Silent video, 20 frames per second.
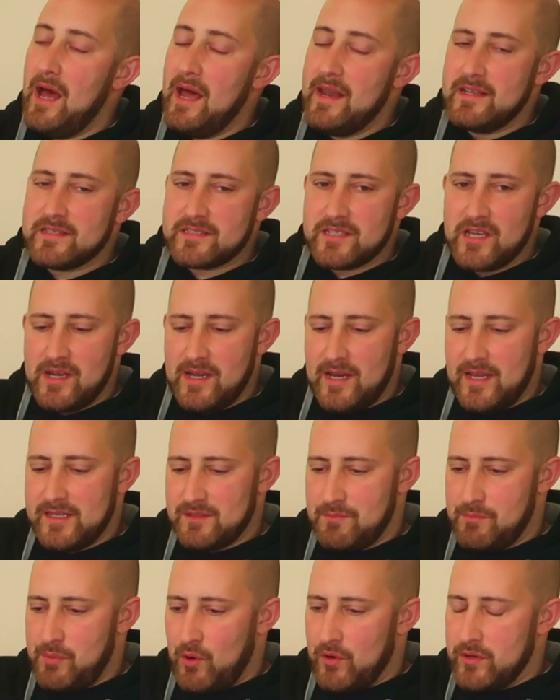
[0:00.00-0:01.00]
And it certainly
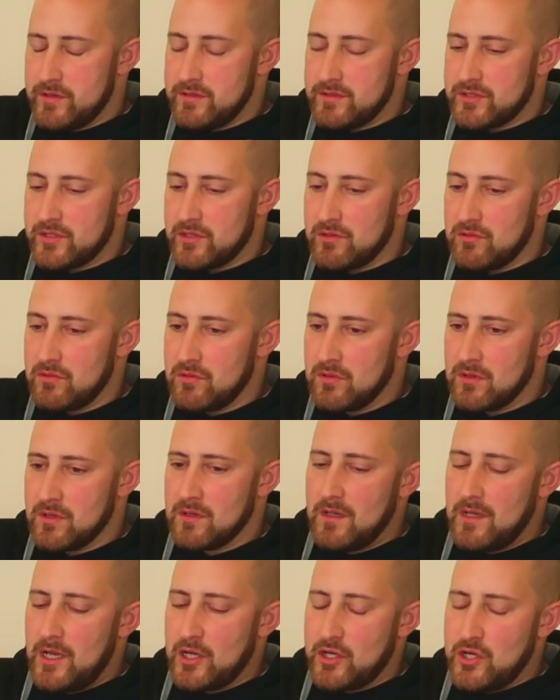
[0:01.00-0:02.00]
is important to
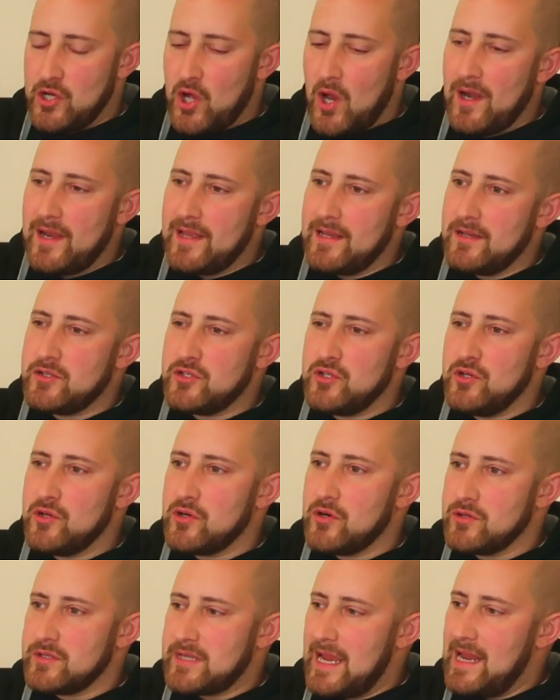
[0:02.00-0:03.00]
acknowledge
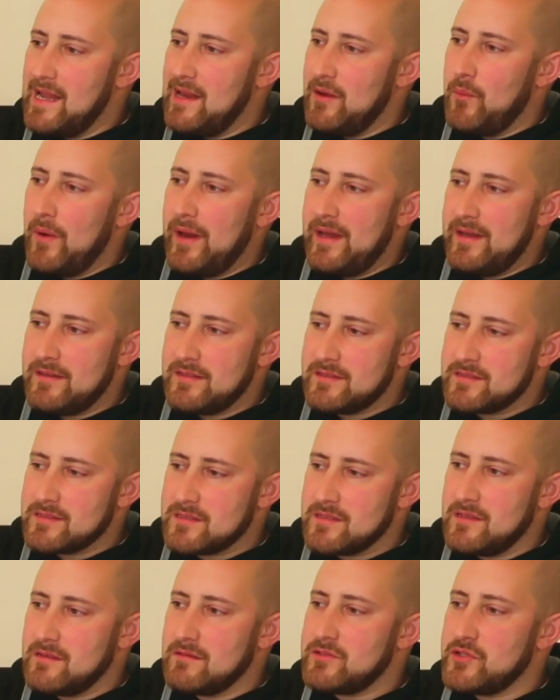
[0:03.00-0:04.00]
your daily
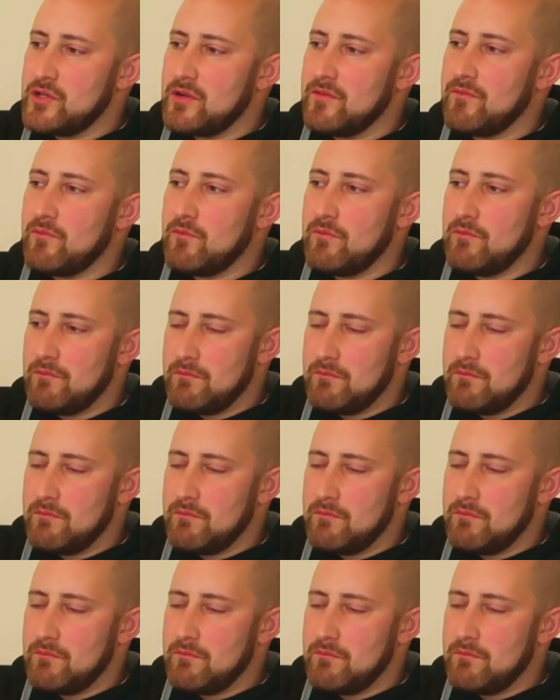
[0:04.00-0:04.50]
wins, and sort of,